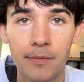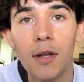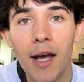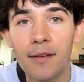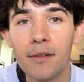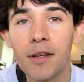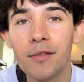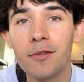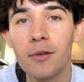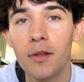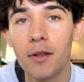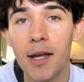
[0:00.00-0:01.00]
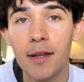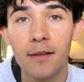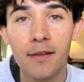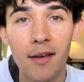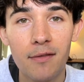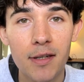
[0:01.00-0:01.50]
Lastly, for the Lane
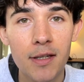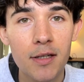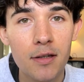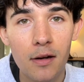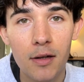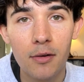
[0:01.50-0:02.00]
7 t-shirt,